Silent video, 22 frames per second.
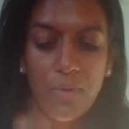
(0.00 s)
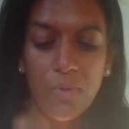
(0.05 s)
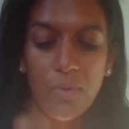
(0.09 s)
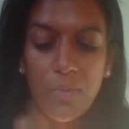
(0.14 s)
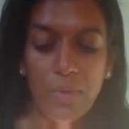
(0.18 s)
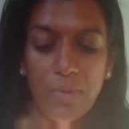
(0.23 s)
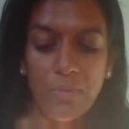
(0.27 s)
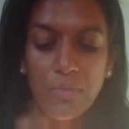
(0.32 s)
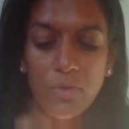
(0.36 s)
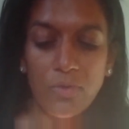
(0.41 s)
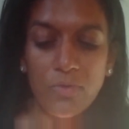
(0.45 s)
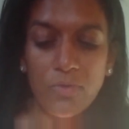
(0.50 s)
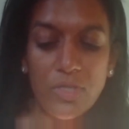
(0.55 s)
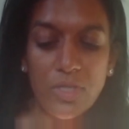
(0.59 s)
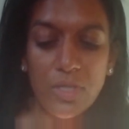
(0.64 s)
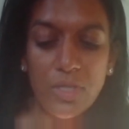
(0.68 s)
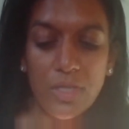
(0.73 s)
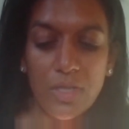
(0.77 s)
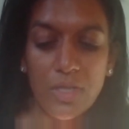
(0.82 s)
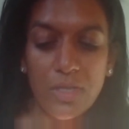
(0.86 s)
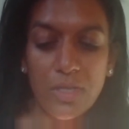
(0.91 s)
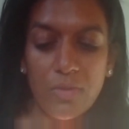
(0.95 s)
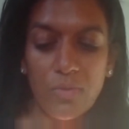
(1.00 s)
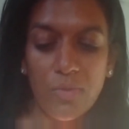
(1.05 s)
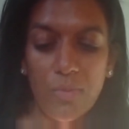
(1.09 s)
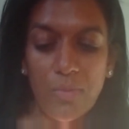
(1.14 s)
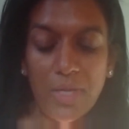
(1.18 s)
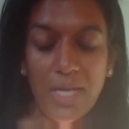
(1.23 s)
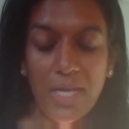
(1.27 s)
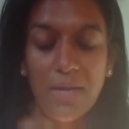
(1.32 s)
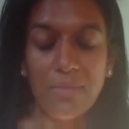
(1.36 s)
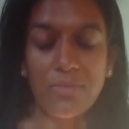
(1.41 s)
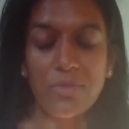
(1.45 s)
but when we came
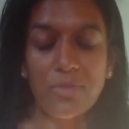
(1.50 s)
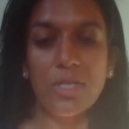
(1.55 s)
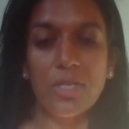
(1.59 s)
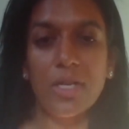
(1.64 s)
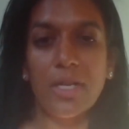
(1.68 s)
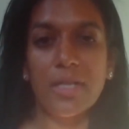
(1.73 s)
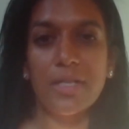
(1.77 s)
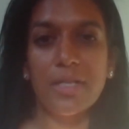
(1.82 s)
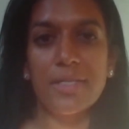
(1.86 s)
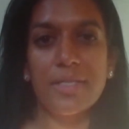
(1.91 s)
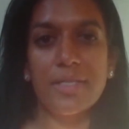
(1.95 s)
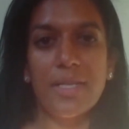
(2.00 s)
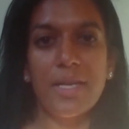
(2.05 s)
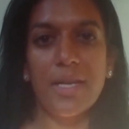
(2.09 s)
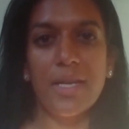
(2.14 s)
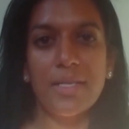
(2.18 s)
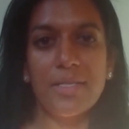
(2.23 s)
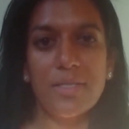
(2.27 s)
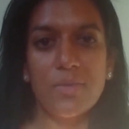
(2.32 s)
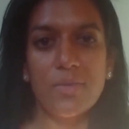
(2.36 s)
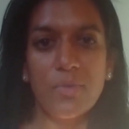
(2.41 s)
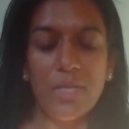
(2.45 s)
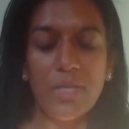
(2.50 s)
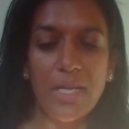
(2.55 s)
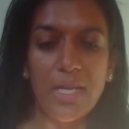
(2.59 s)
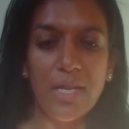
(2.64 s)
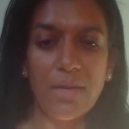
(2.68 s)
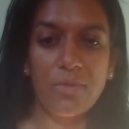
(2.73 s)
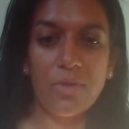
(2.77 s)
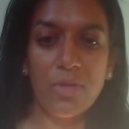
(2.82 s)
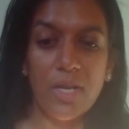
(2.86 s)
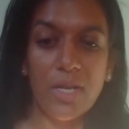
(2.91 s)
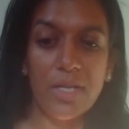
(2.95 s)
to the United States, and when they
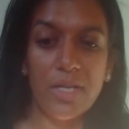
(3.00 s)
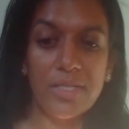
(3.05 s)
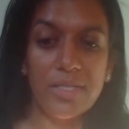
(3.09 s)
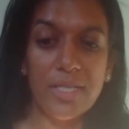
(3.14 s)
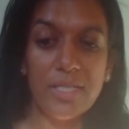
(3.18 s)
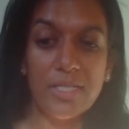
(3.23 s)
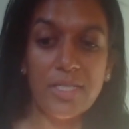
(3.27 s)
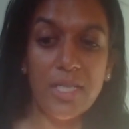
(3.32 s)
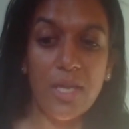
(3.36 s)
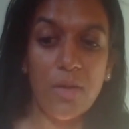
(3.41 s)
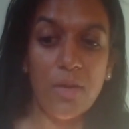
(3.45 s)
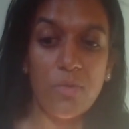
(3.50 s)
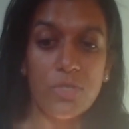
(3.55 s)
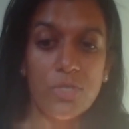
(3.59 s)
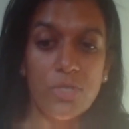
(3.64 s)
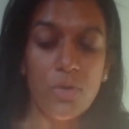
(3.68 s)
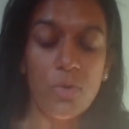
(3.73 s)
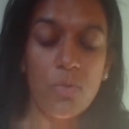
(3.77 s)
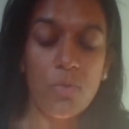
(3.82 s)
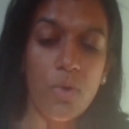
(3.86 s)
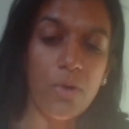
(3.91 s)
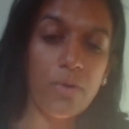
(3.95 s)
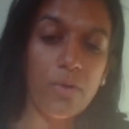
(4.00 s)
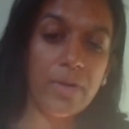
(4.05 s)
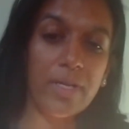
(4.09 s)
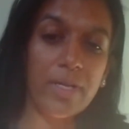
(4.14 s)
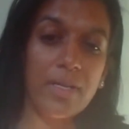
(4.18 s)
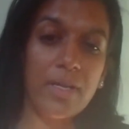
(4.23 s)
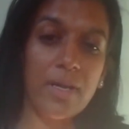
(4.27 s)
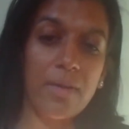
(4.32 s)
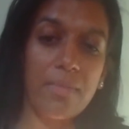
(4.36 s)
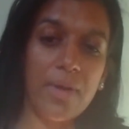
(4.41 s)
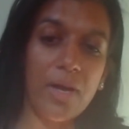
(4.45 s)
came to the United States, they were so
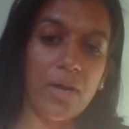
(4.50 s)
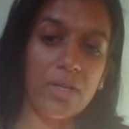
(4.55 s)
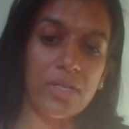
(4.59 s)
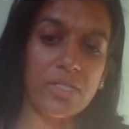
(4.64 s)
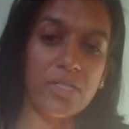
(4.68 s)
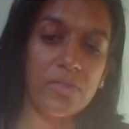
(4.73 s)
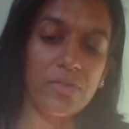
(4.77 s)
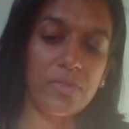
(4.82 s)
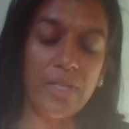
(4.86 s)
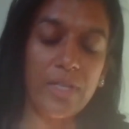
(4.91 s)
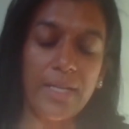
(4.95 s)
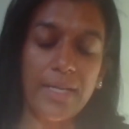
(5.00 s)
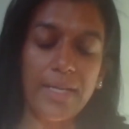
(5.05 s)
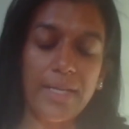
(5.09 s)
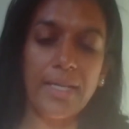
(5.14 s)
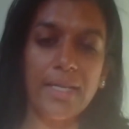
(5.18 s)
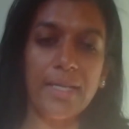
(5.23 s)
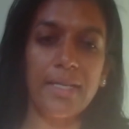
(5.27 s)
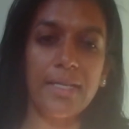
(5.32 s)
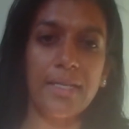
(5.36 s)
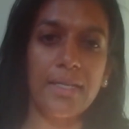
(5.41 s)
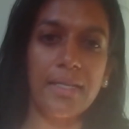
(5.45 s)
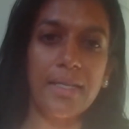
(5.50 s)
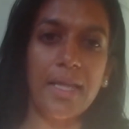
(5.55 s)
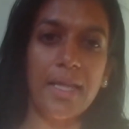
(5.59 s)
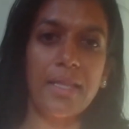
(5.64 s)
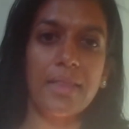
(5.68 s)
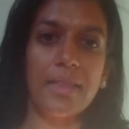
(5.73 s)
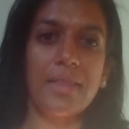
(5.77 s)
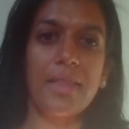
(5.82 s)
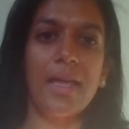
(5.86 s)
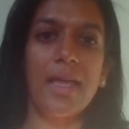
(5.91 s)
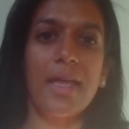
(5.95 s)
worried about us fitting in
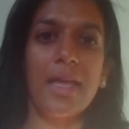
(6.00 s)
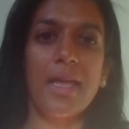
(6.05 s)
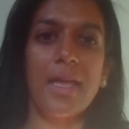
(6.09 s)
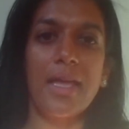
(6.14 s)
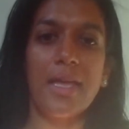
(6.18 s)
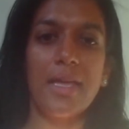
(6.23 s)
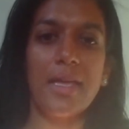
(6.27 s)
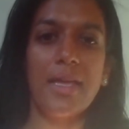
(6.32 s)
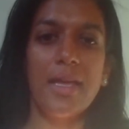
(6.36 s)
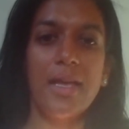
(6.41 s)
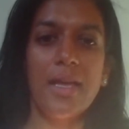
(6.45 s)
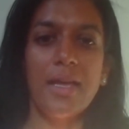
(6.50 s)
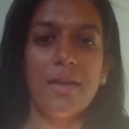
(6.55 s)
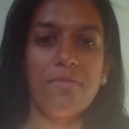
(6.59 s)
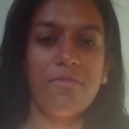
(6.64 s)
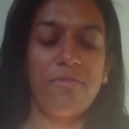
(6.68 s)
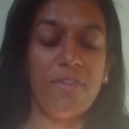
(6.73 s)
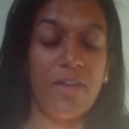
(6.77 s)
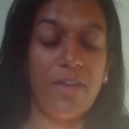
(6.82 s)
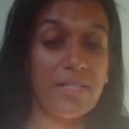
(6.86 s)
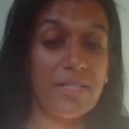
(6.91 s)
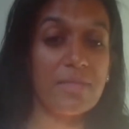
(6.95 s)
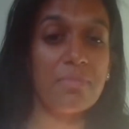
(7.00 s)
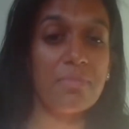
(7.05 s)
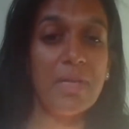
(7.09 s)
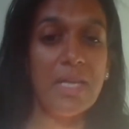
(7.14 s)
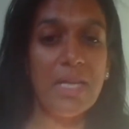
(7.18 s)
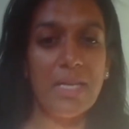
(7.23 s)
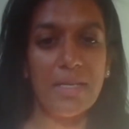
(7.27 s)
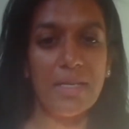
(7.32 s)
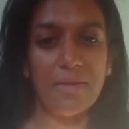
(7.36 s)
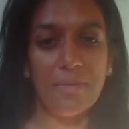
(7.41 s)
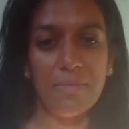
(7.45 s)
that they fed us
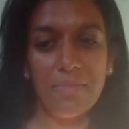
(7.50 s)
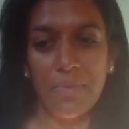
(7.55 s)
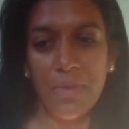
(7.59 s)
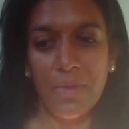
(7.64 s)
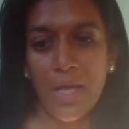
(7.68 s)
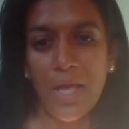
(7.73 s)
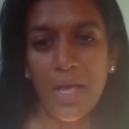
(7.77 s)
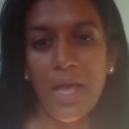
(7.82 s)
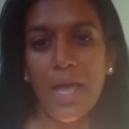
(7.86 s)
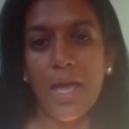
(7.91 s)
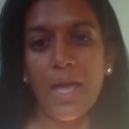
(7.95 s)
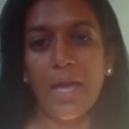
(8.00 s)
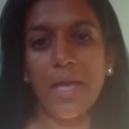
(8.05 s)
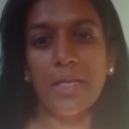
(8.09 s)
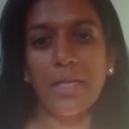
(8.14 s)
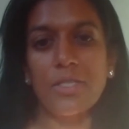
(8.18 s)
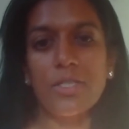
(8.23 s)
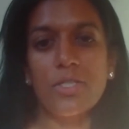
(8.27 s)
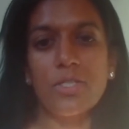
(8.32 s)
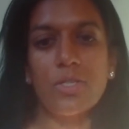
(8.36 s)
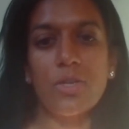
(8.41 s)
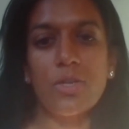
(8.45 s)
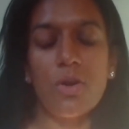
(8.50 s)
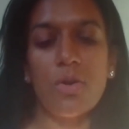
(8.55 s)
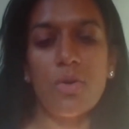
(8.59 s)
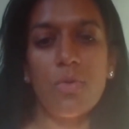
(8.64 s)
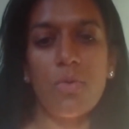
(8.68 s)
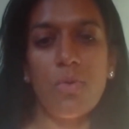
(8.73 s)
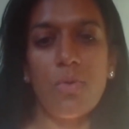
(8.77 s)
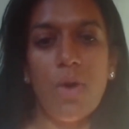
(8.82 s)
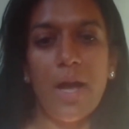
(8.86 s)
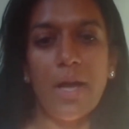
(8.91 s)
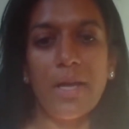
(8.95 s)
meat. And
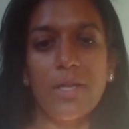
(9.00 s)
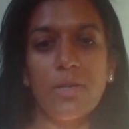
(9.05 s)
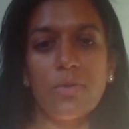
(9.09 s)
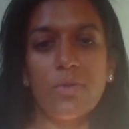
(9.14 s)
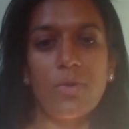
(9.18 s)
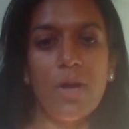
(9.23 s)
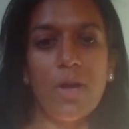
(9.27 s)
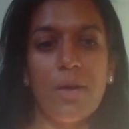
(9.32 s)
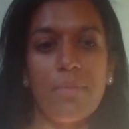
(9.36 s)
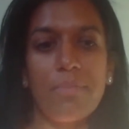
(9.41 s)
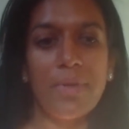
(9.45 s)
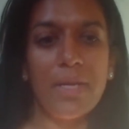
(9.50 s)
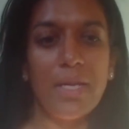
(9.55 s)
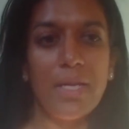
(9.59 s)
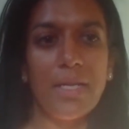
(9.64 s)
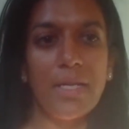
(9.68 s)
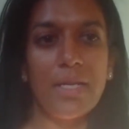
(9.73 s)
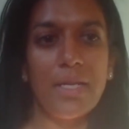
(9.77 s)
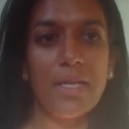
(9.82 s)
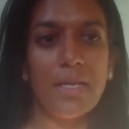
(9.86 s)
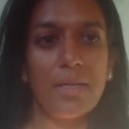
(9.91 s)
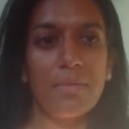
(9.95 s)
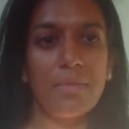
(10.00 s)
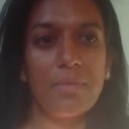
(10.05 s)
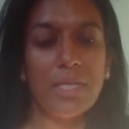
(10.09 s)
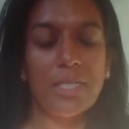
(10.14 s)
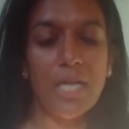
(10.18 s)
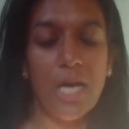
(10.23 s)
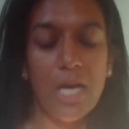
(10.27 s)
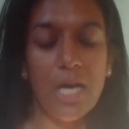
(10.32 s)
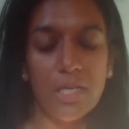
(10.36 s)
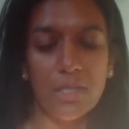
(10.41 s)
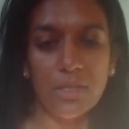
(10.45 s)
so I grew up eating
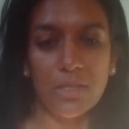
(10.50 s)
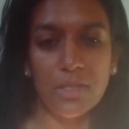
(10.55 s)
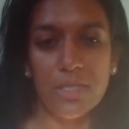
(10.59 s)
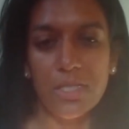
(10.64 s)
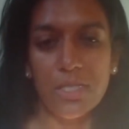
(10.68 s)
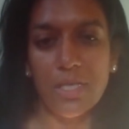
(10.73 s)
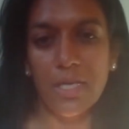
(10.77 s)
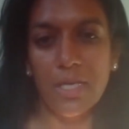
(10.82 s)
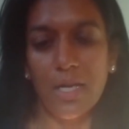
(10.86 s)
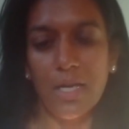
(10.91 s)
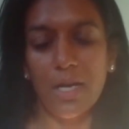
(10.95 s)
McDonald's